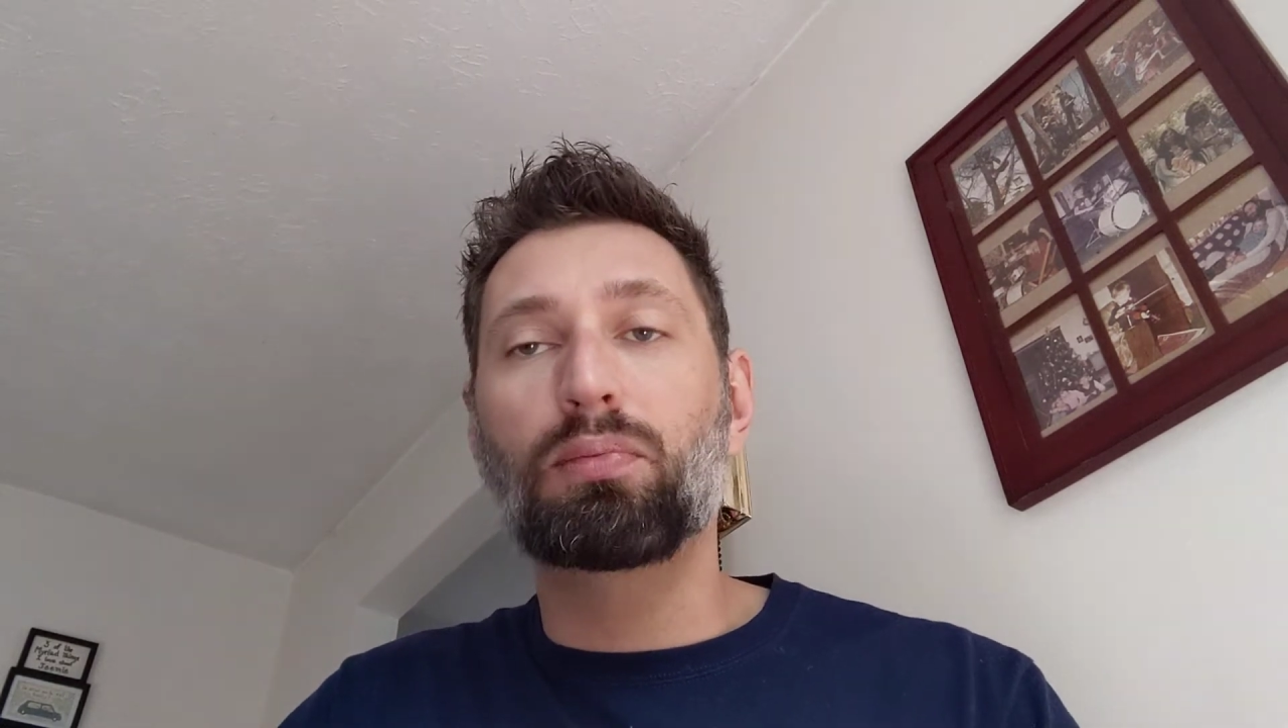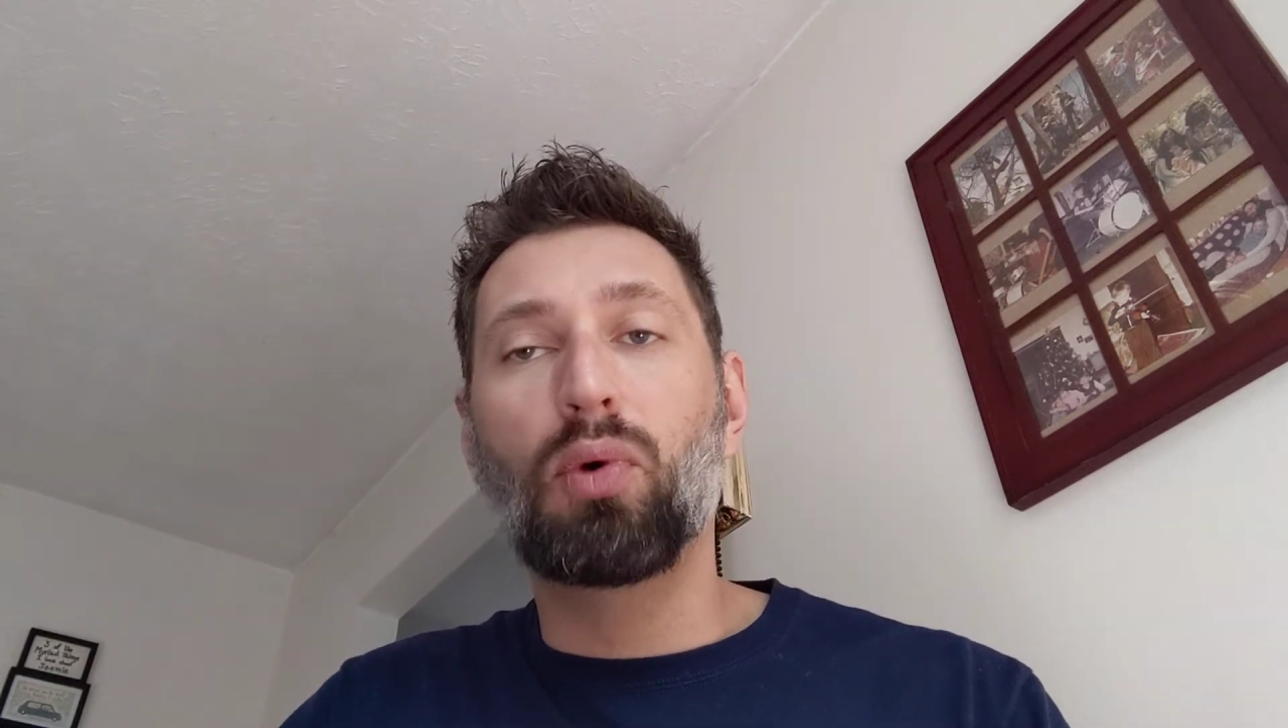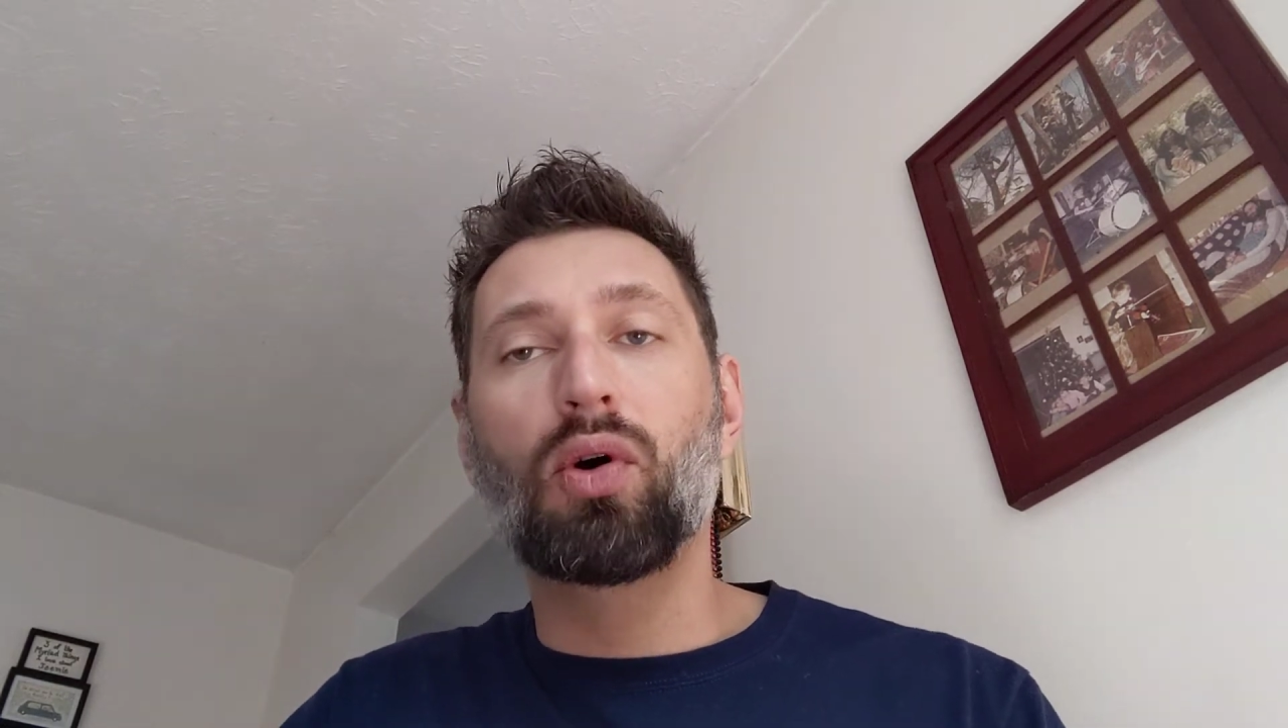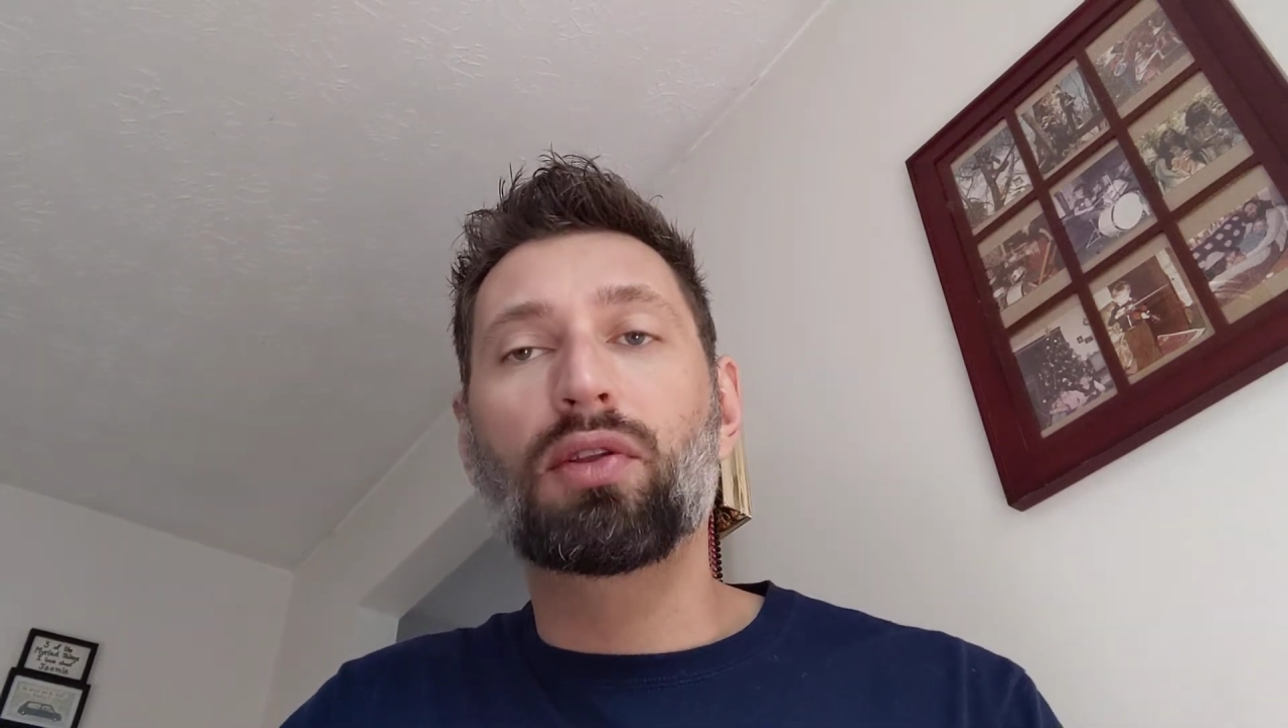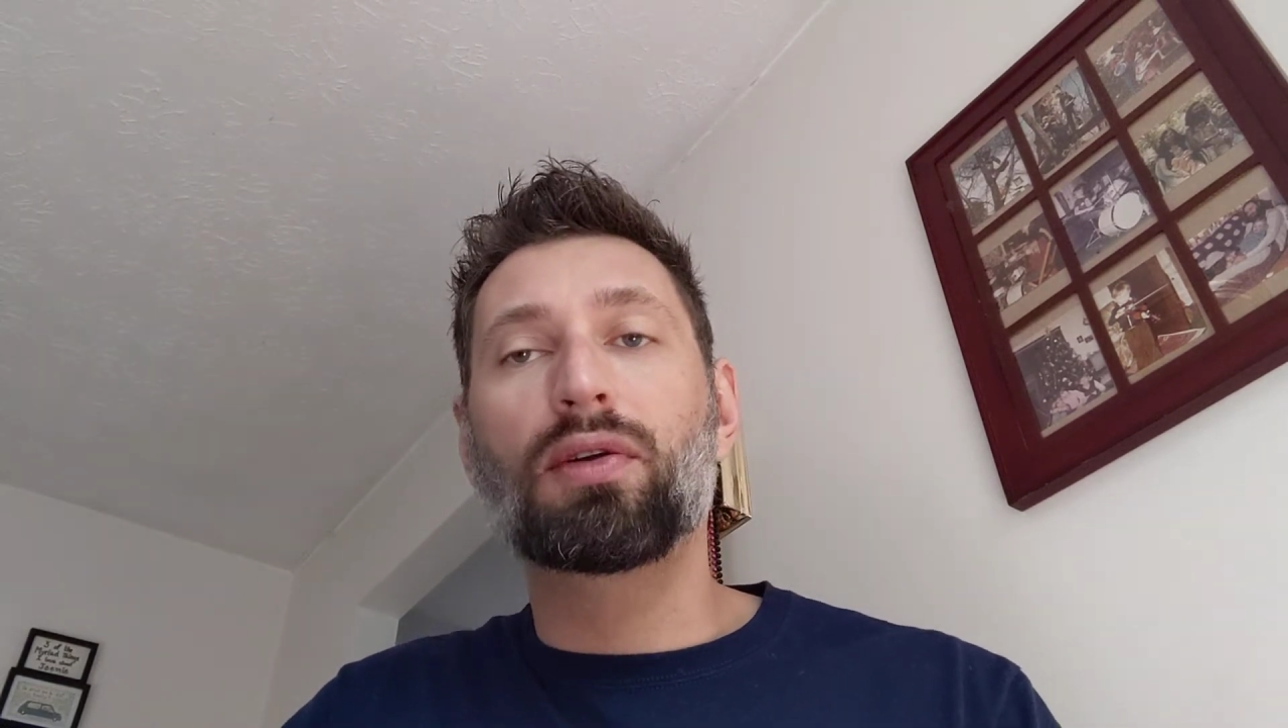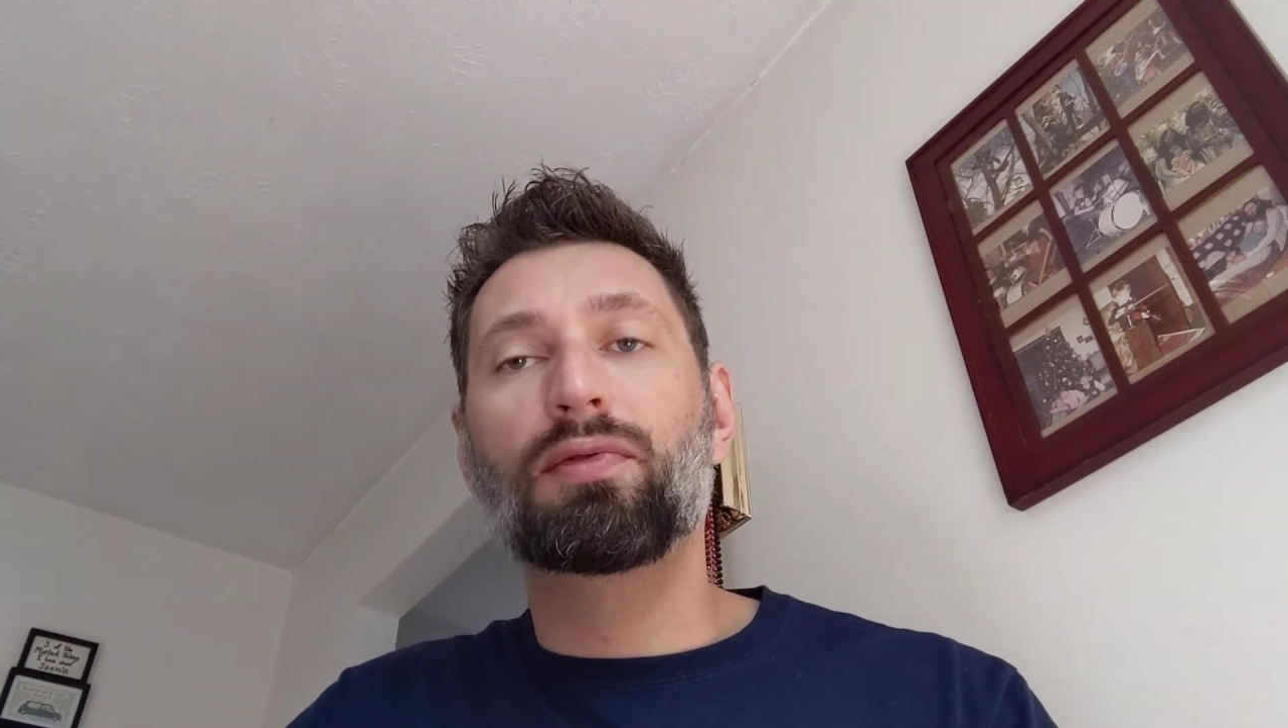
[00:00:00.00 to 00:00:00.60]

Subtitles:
more than